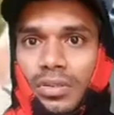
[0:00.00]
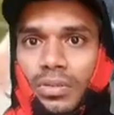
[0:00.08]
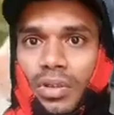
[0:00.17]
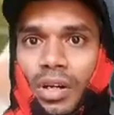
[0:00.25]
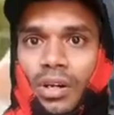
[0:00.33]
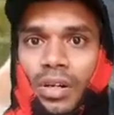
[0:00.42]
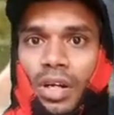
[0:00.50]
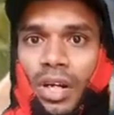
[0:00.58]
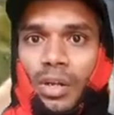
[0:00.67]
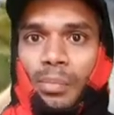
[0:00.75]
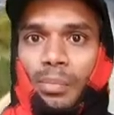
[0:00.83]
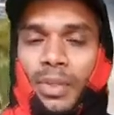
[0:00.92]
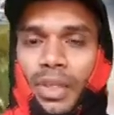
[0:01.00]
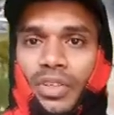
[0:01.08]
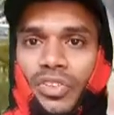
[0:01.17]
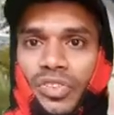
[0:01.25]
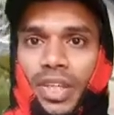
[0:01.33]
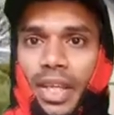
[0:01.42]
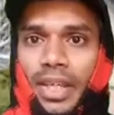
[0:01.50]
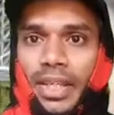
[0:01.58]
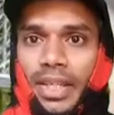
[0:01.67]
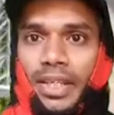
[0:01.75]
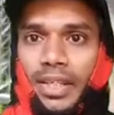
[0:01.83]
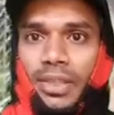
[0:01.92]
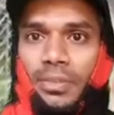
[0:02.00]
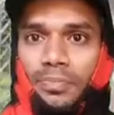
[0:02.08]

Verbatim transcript: Wow, how big cycle.